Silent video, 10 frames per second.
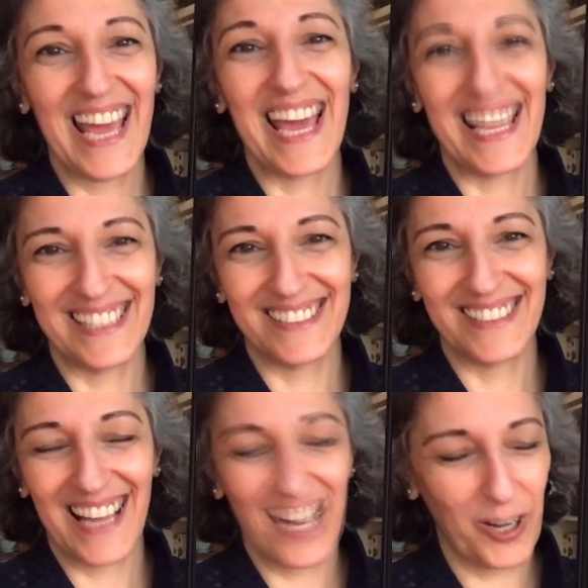And
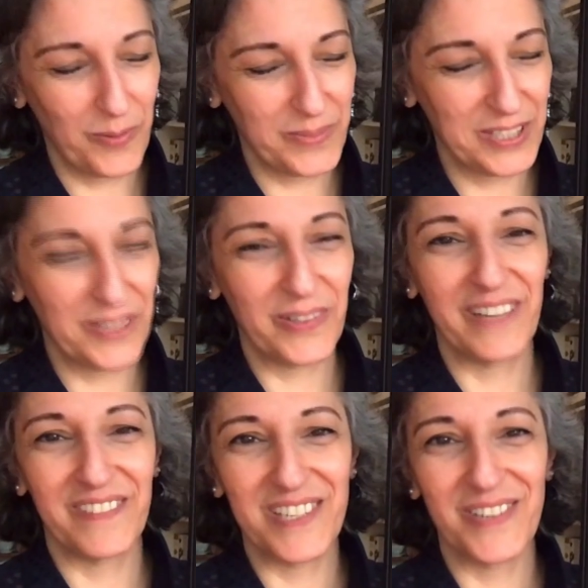I hope that you
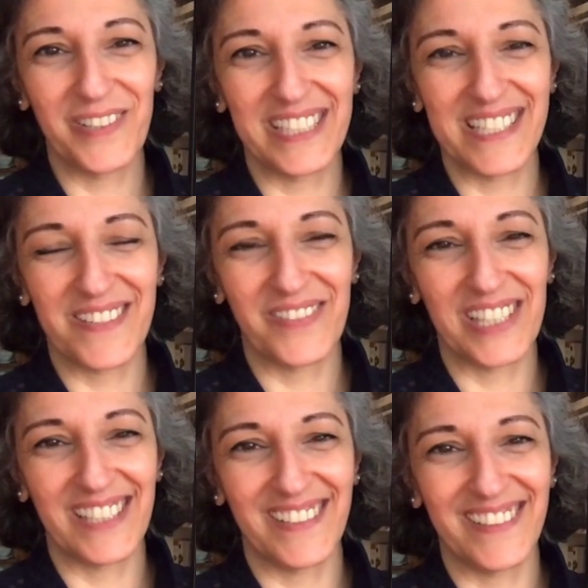have enjoyed this
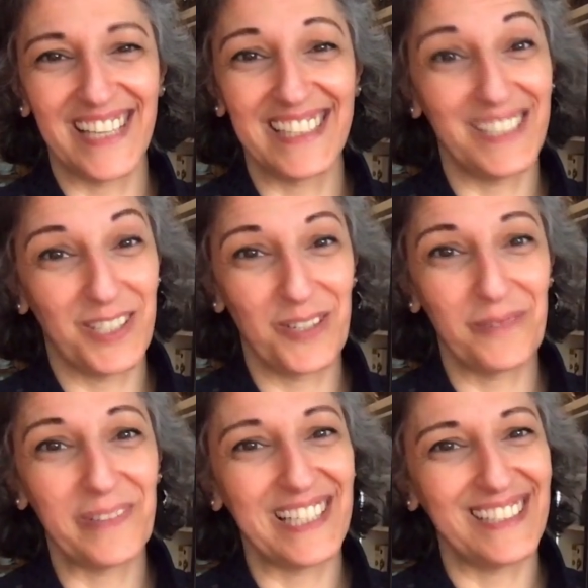video and that you
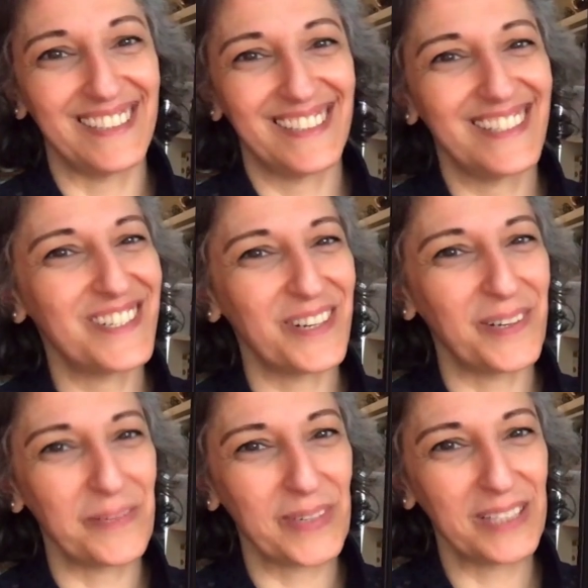will
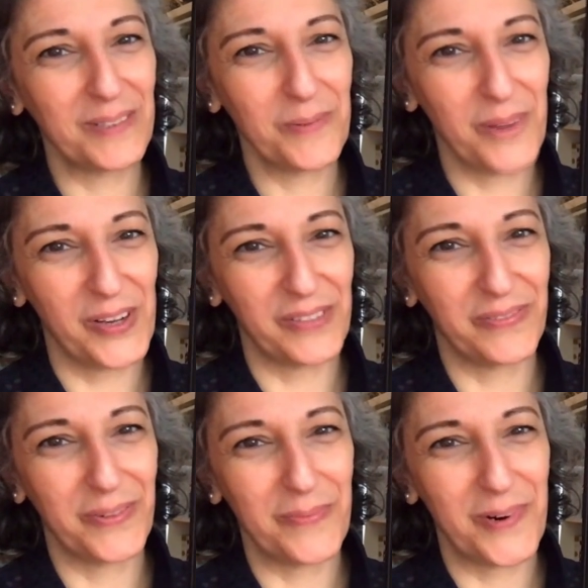join me tomorrow
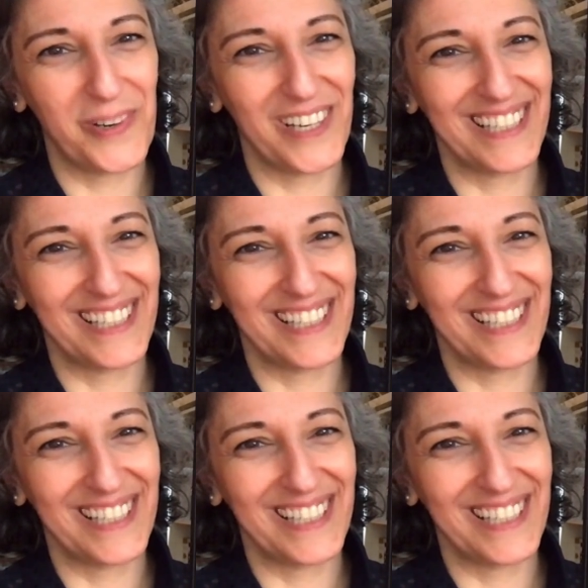for more.